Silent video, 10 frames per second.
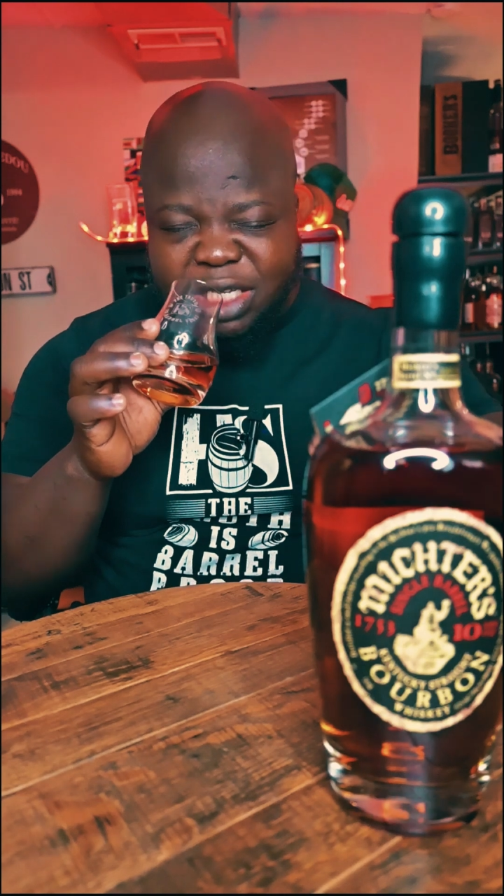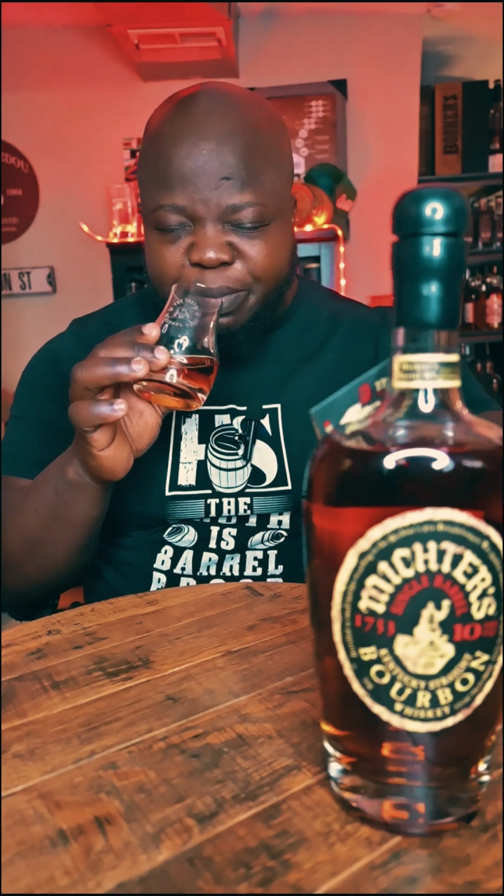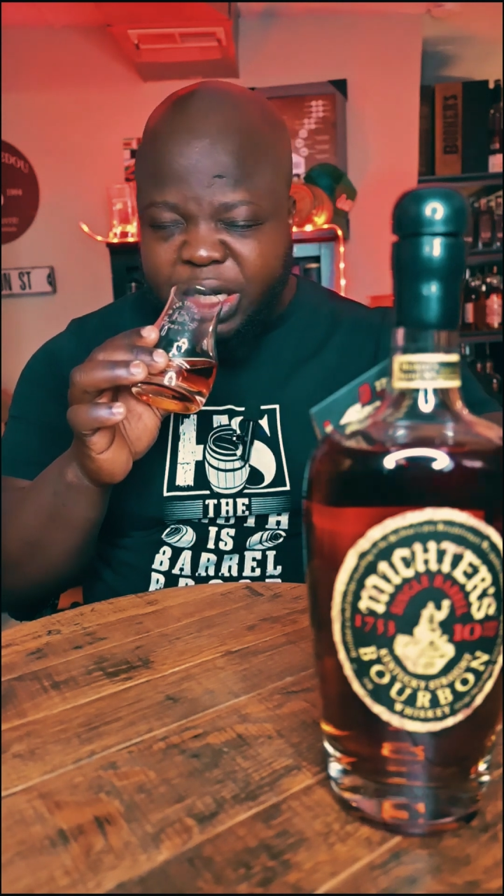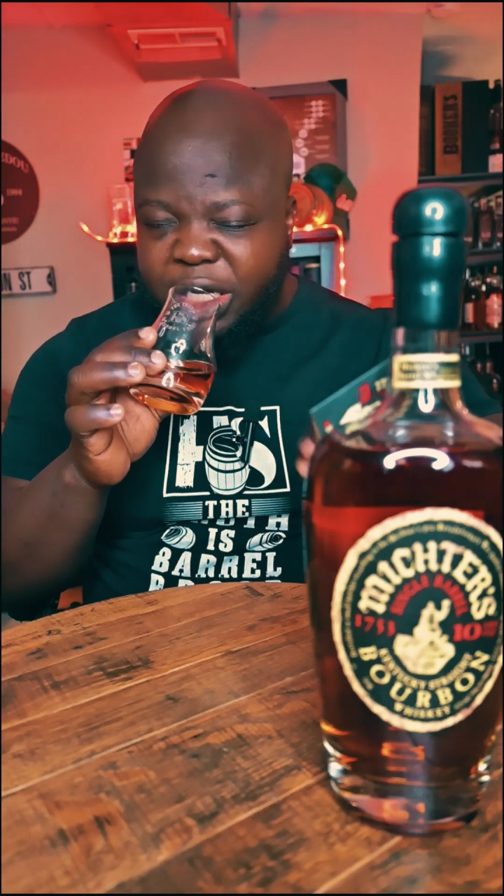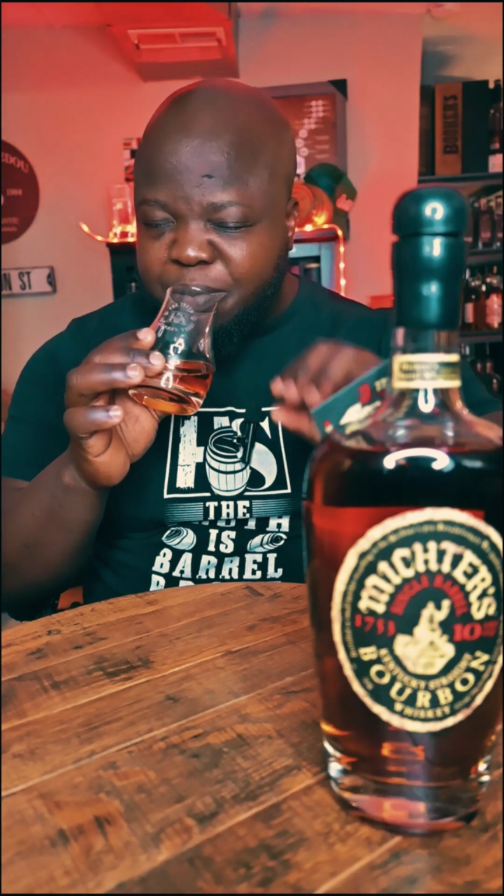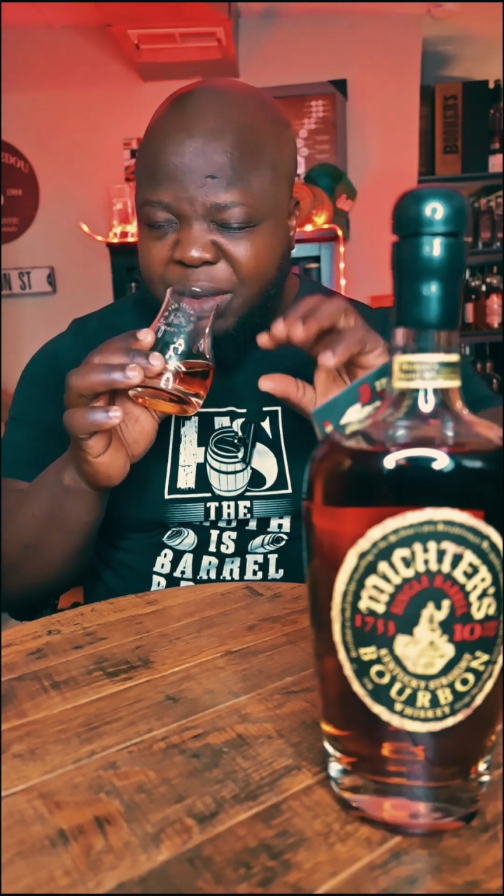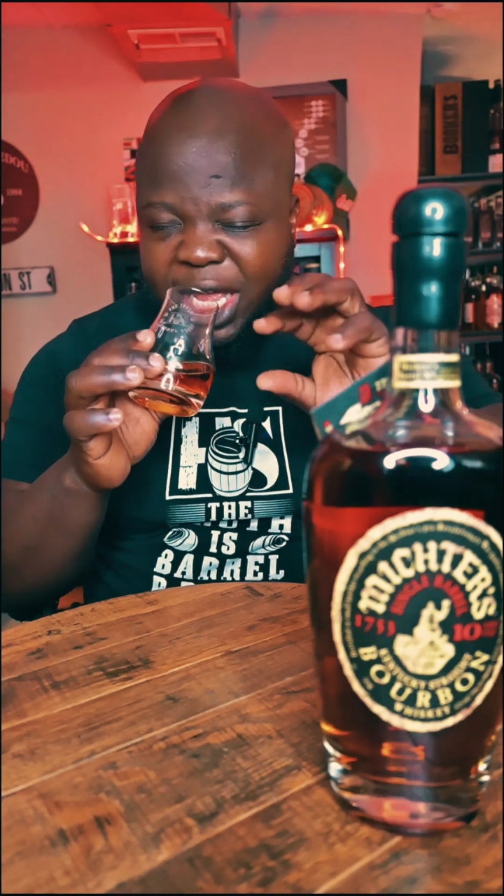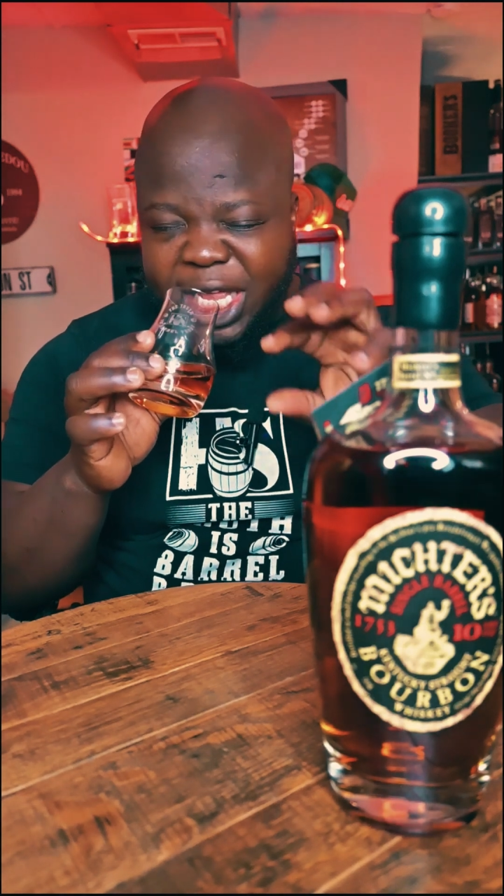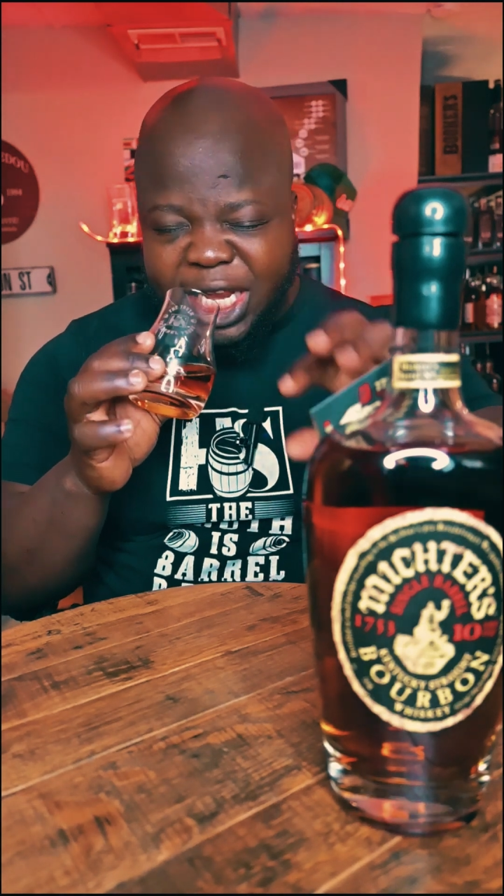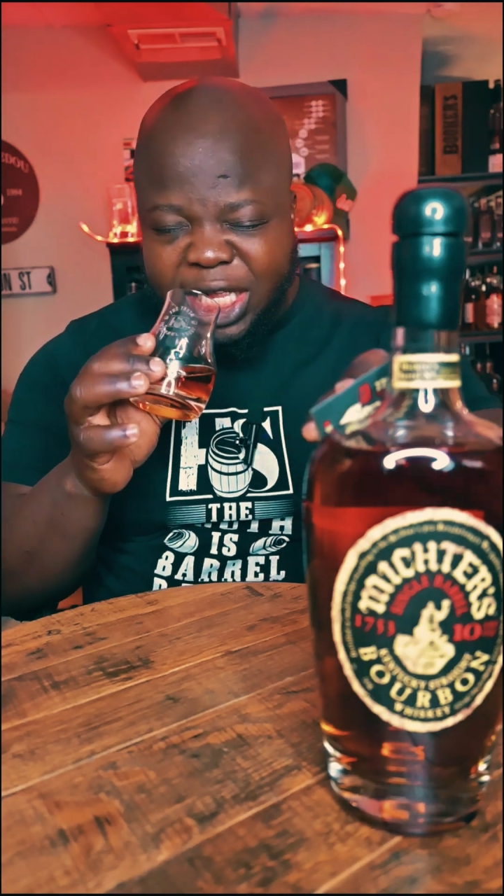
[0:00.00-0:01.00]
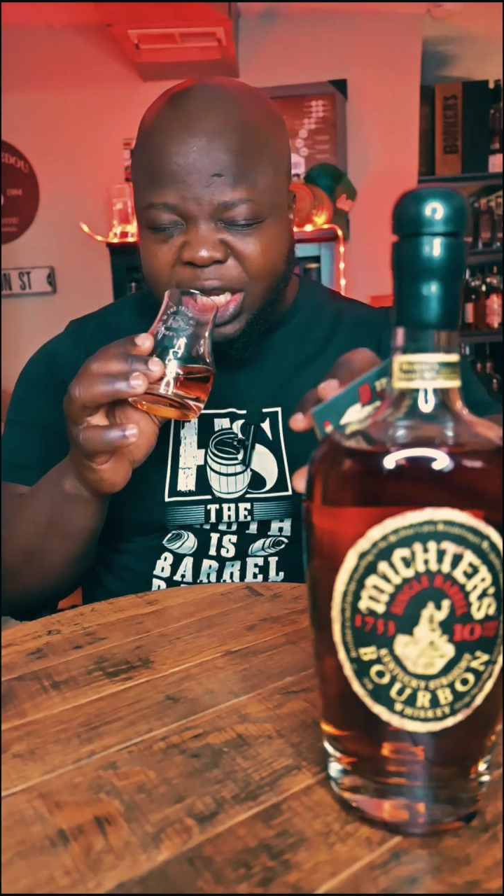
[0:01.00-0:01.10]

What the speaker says: some nutmeg, and a